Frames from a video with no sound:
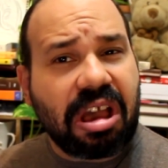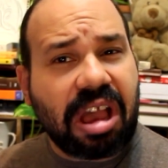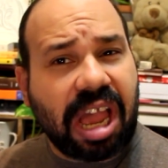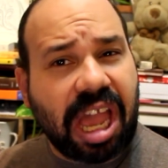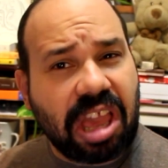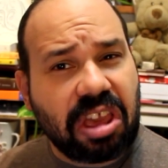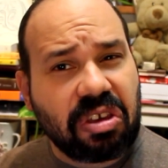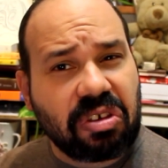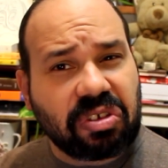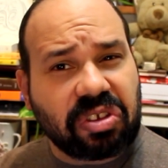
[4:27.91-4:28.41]

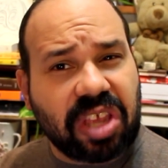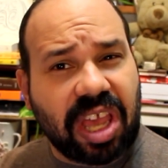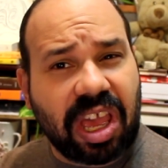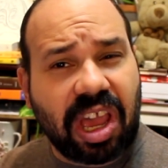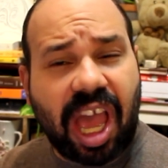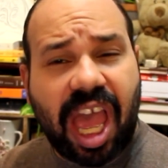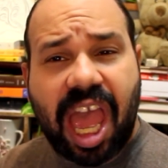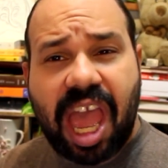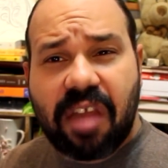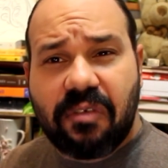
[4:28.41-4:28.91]
Can you say,
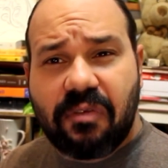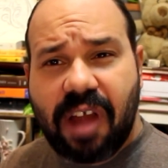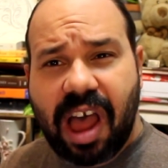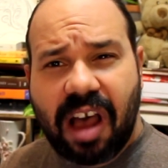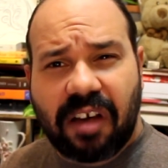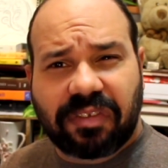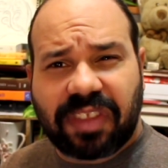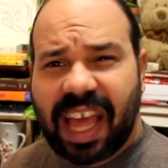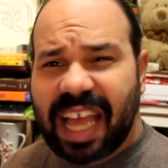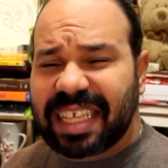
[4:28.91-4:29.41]
hey,
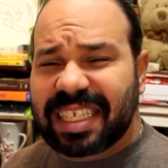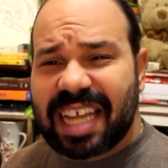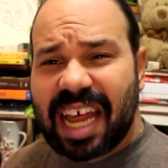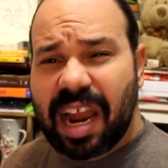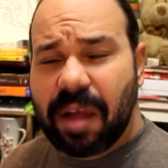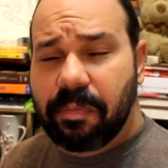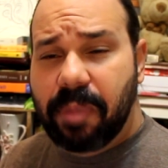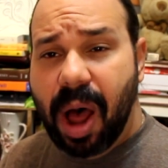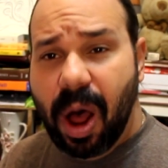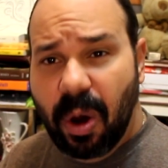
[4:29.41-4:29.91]
Ralph, that's
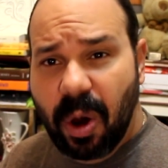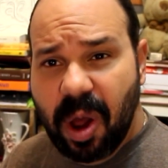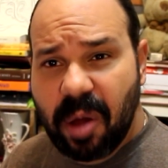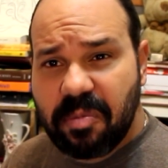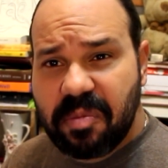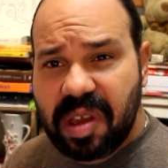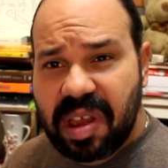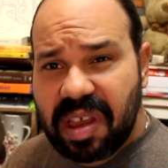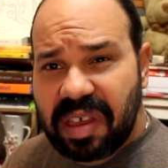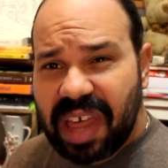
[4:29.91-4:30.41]
not a
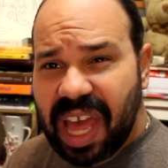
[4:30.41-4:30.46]
poem.